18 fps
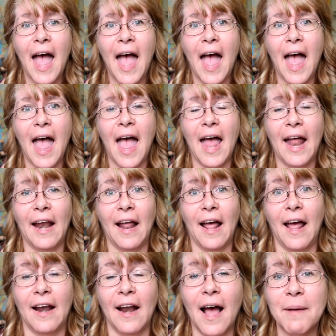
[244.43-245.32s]
and,
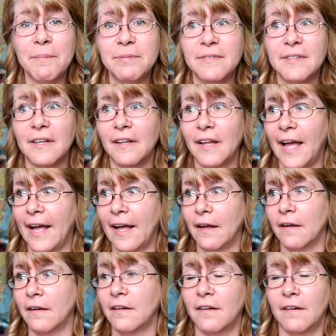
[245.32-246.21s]
and I'm still
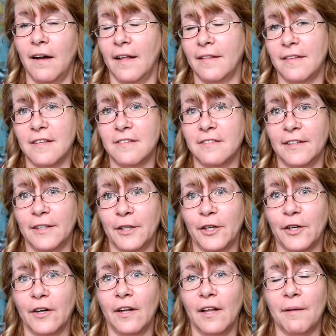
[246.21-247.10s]
like got this little
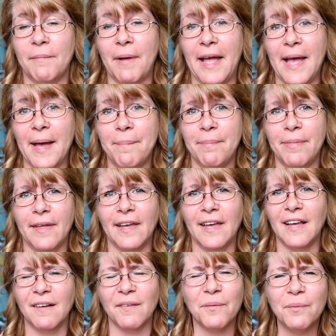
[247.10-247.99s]
girl on my hip
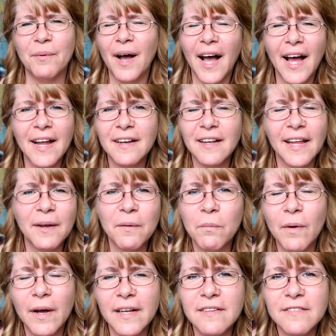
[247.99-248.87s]
thinking, what? Like,
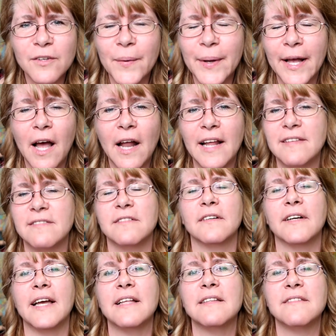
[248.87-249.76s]
what is going on? I
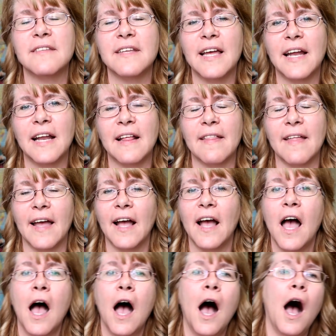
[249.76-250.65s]
still can't see
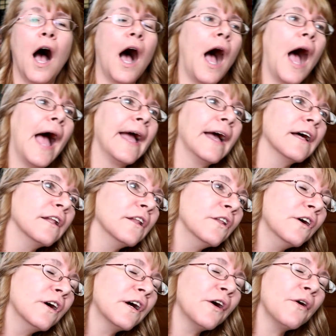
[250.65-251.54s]
anything. I
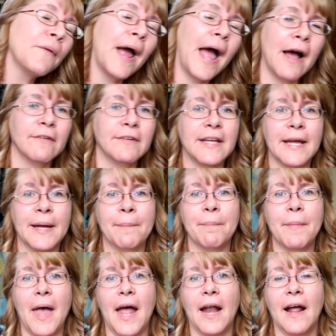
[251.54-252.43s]
look around
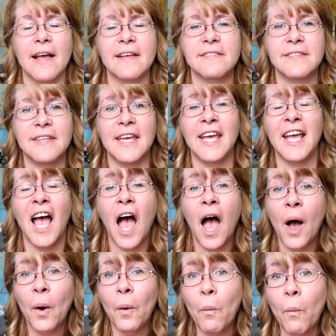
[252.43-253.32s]
him and I see
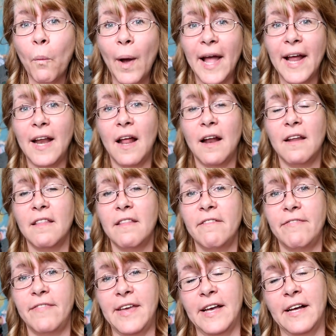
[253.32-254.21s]
way down in
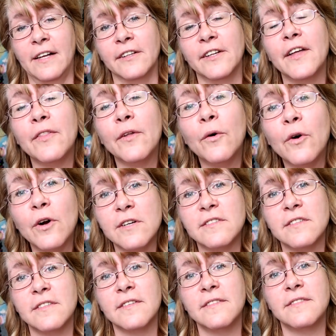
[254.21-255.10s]
the field, the
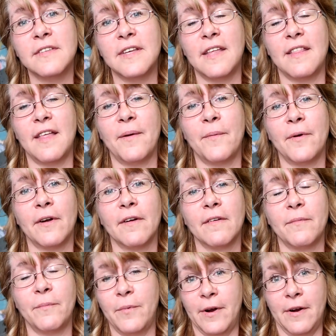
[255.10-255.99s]
horses have seen that
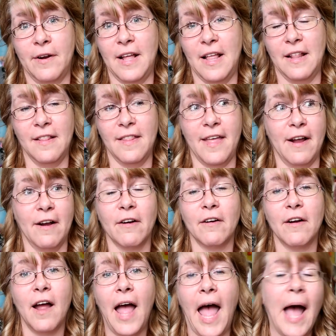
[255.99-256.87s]
we're, we're in
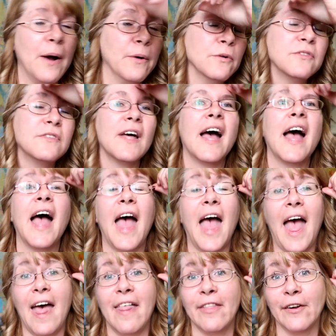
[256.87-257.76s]
their house
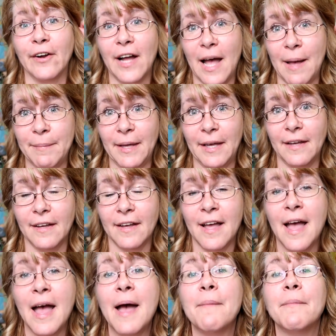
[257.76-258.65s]
and they're coming.
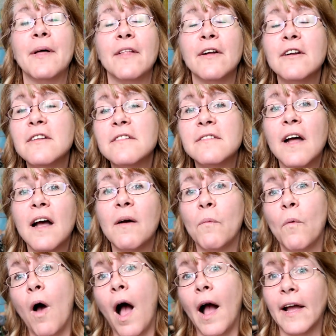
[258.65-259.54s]
But they're just
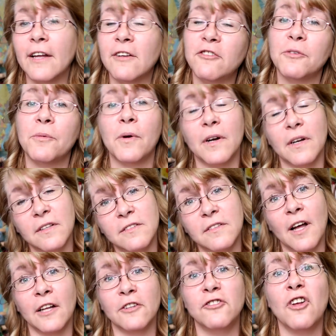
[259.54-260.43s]
not walking toward
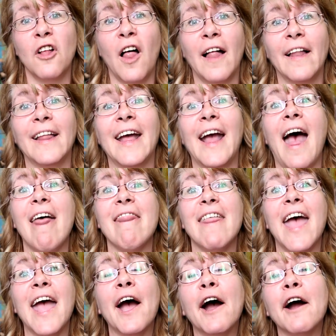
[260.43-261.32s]
us nonchalantly.
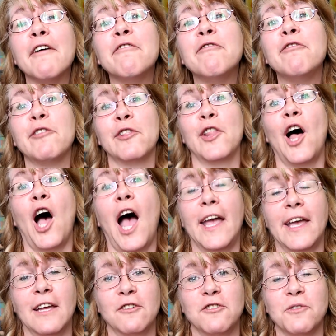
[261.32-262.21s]
They are
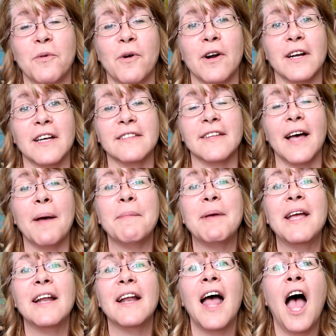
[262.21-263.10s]
flying toward us. I
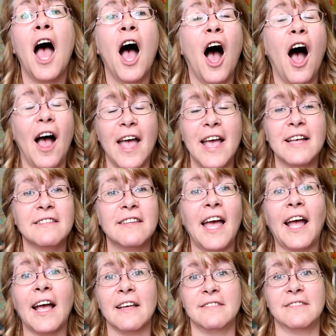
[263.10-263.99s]
mean, it's
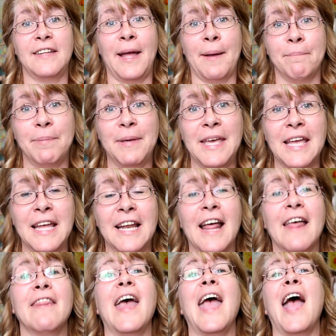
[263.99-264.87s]
like a
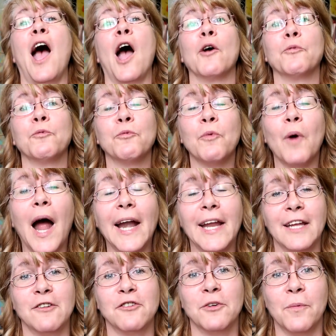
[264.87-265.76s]
stampede. They are
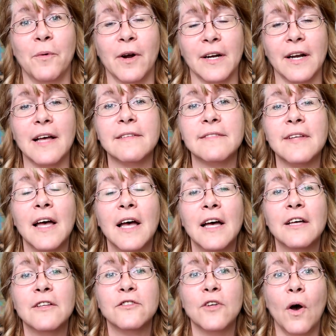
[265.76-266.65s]
running toward us.
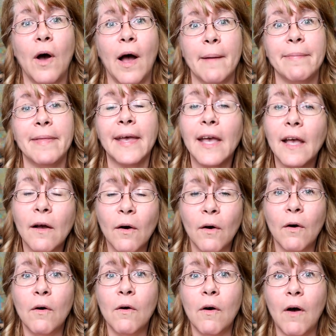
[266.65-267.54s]
So I'm thinking,
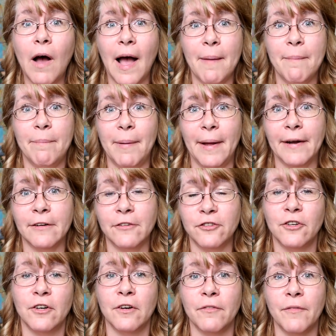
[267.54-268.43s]
oh, I better
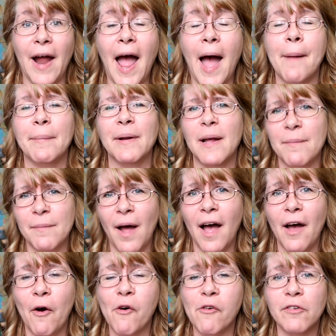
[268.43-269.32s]
turn around. But I'm
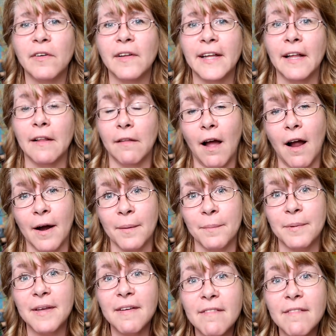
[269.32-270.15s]
not overly alarmed.